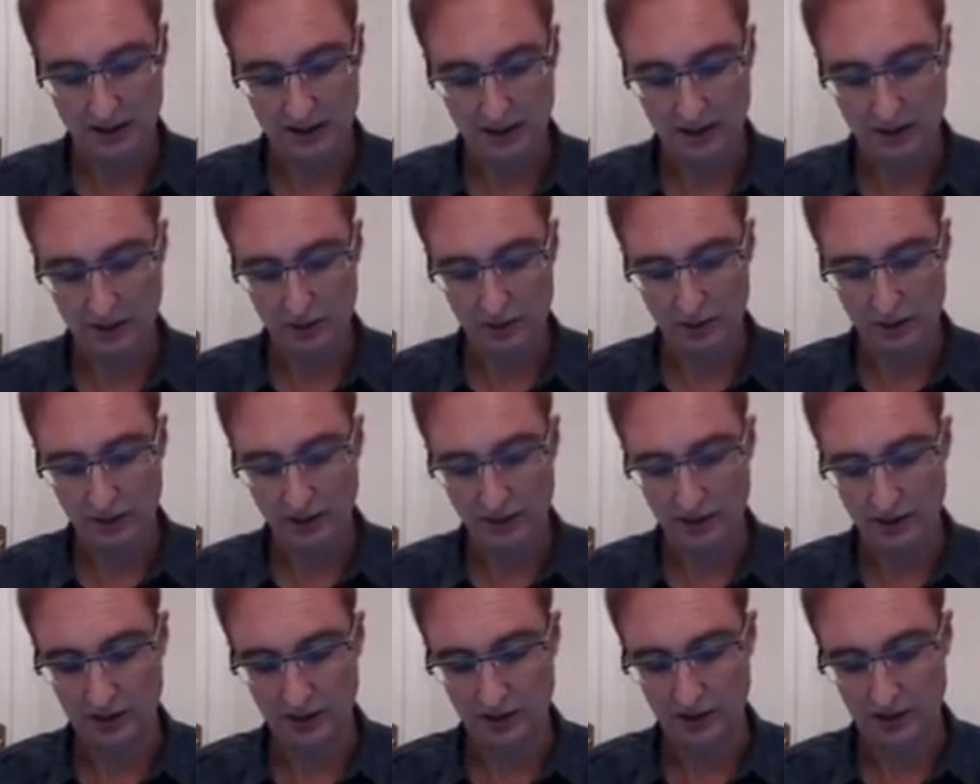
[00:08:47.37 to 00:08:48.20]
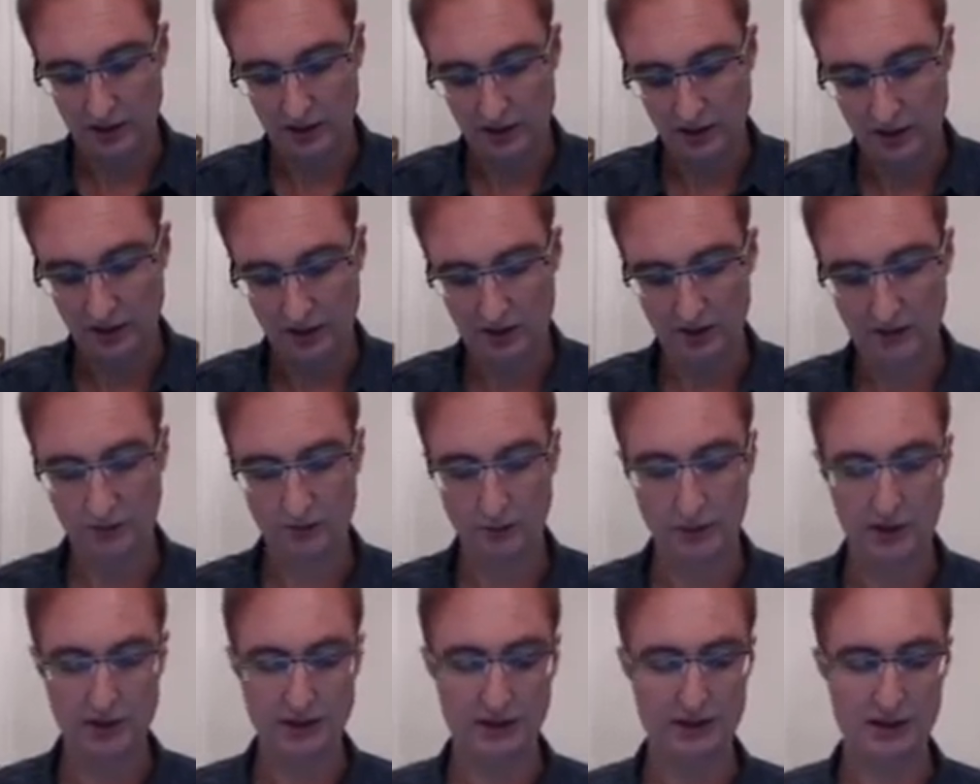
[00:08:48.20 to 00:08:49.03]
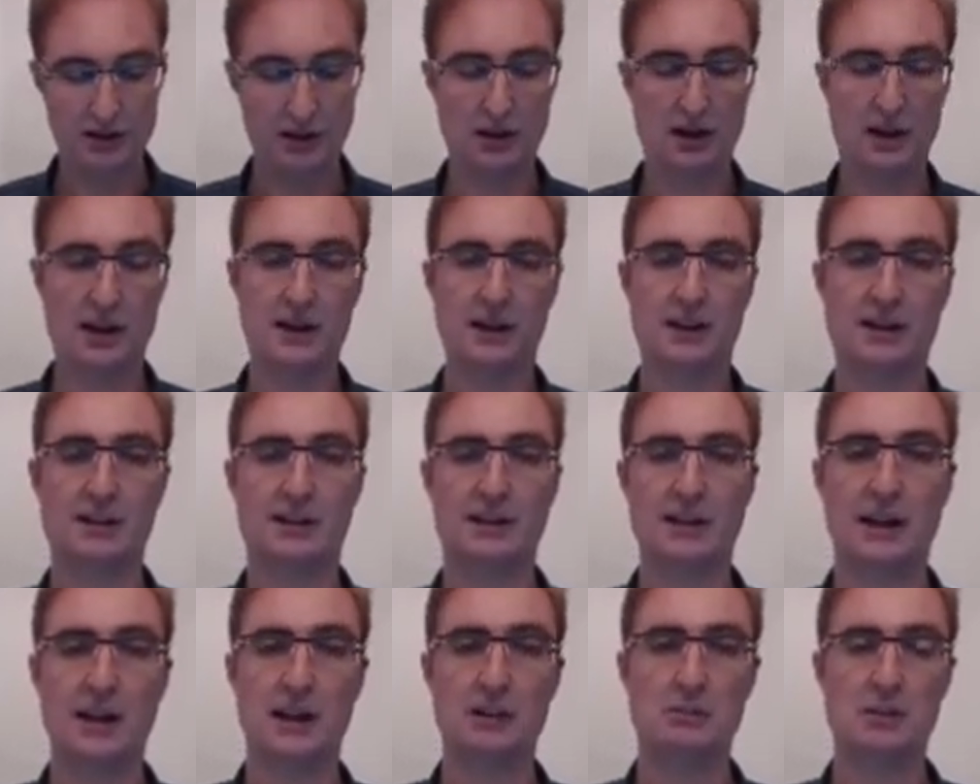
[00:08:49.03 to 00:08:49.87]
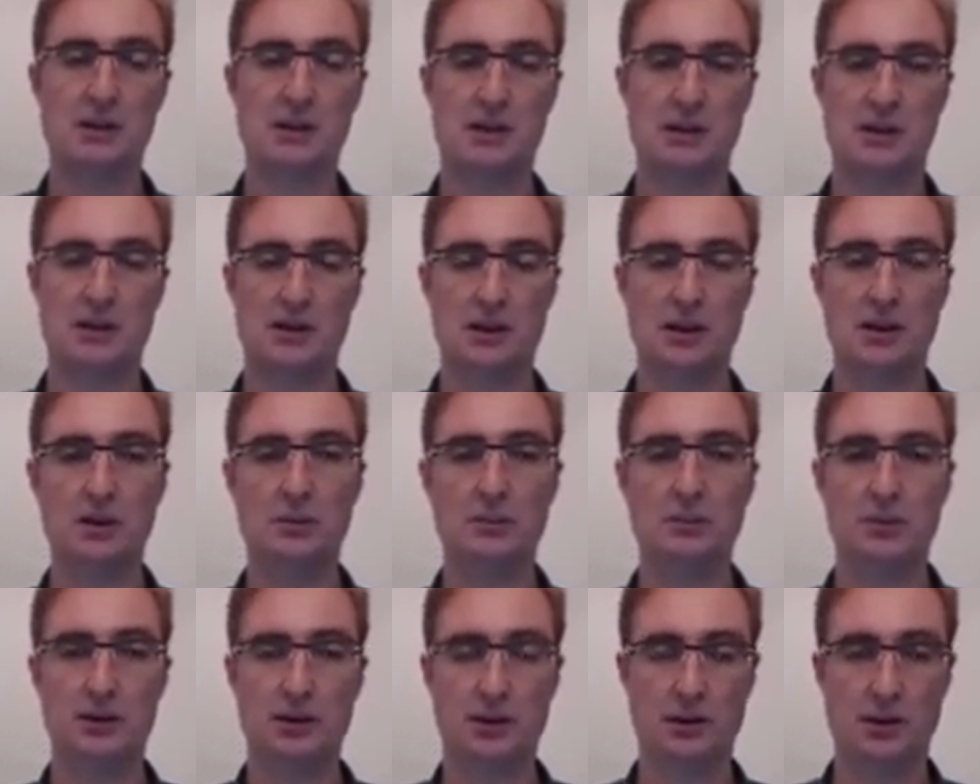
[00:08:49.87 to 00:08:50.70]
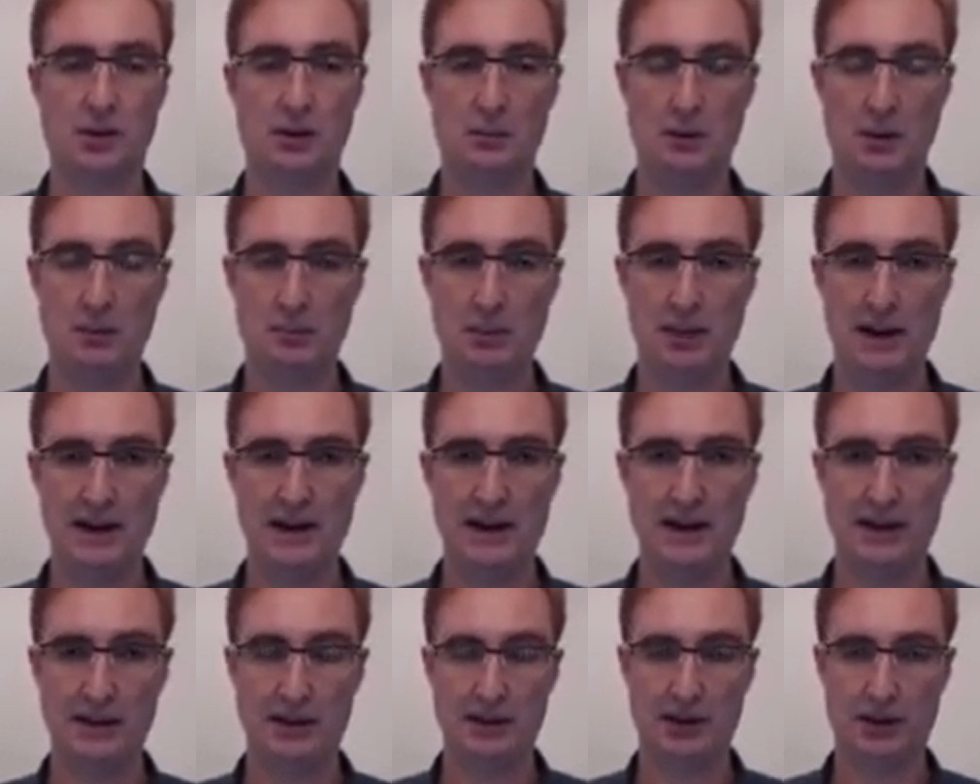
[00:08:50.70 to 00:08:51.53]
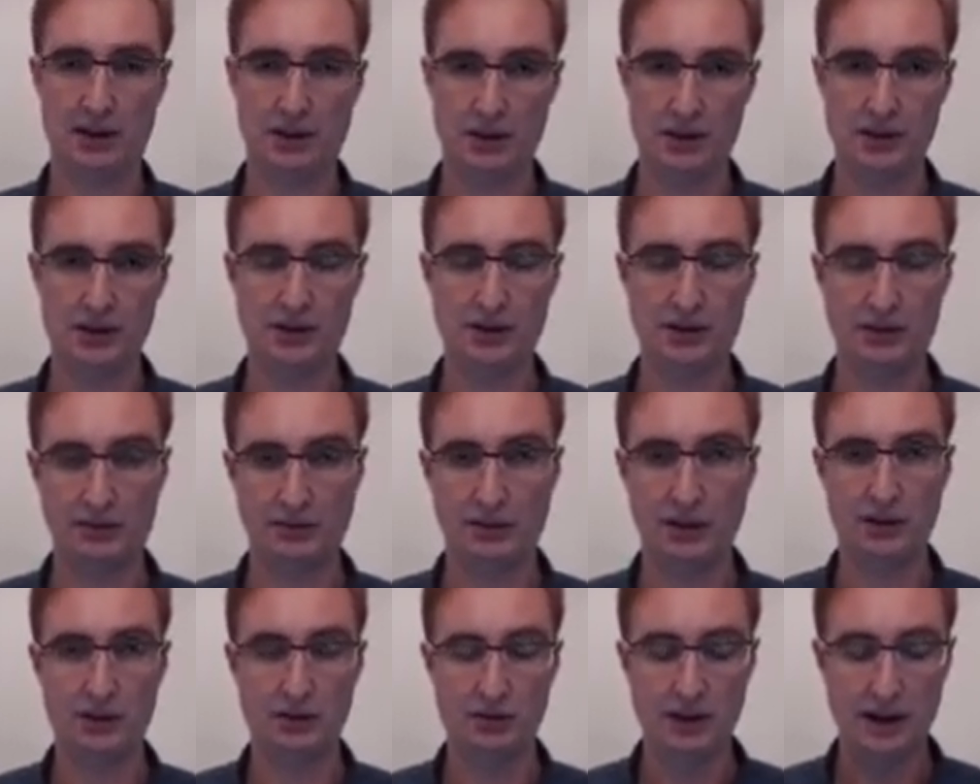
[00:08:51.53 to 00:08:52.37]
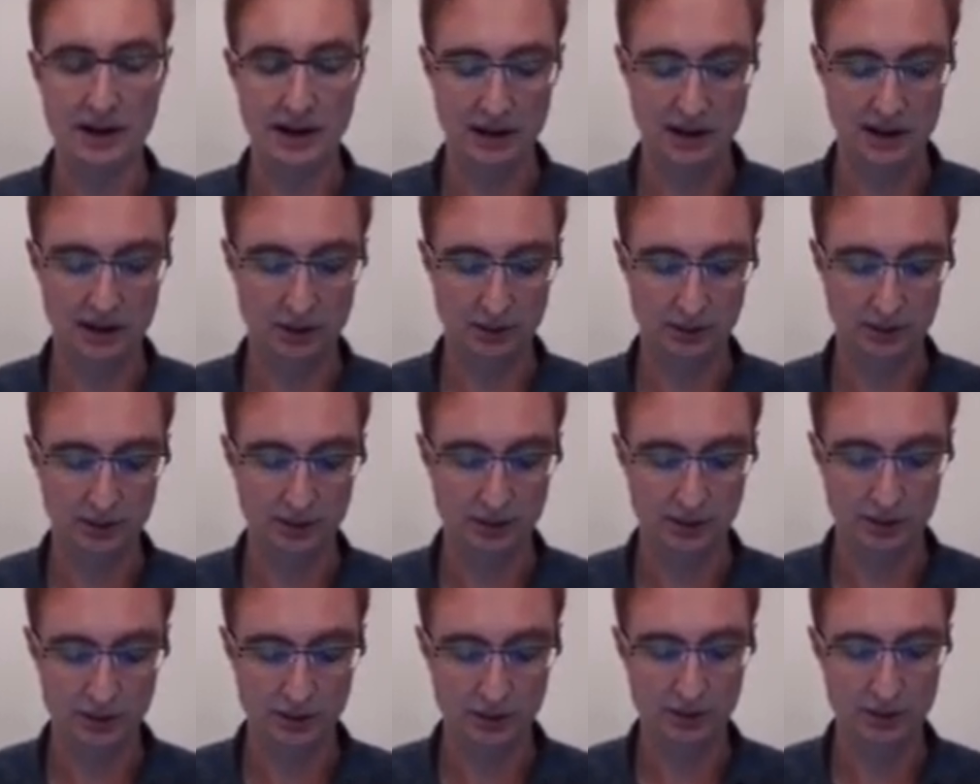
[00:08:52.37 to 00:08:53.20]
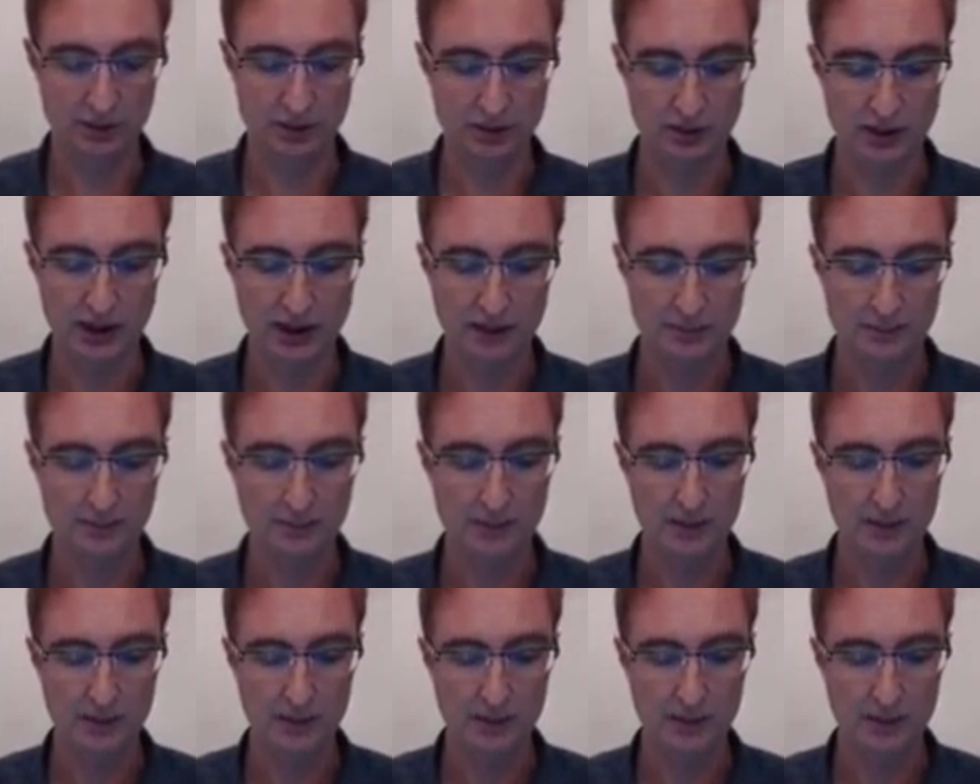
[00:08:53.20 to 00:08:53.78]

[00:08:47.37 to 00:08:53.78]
according to this curve, which is a line at the same slope, so they've been played out at a constant fixed rate equal to the source rate.